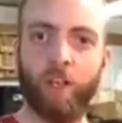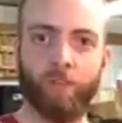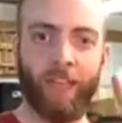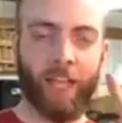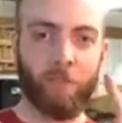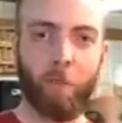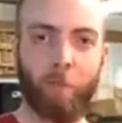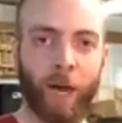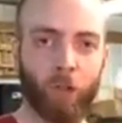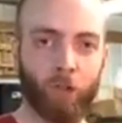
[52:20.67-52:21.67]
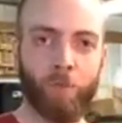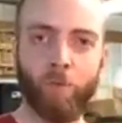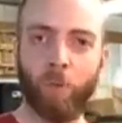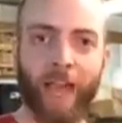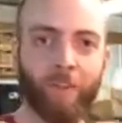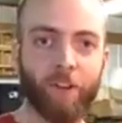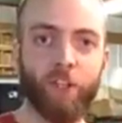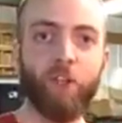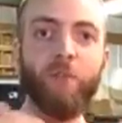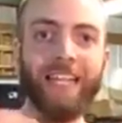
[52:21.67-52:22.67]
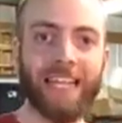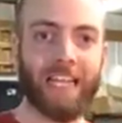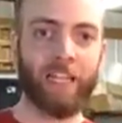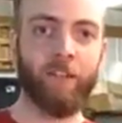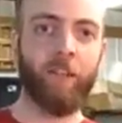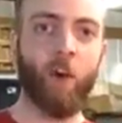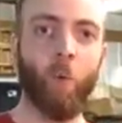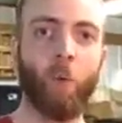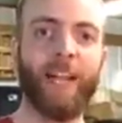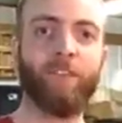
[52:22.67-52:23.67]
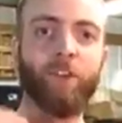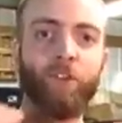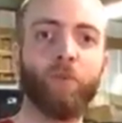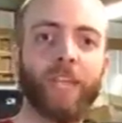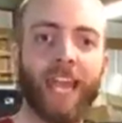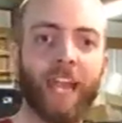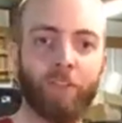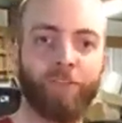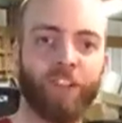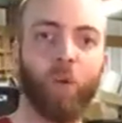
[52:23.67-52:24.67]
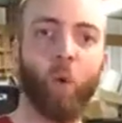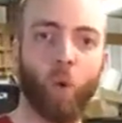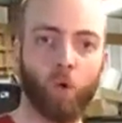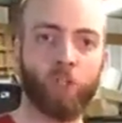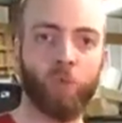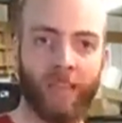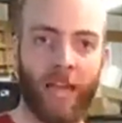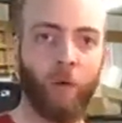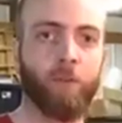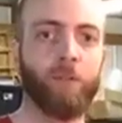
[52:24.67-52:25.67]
that's belt loops, whatever you need, whatever you can't fill orders without,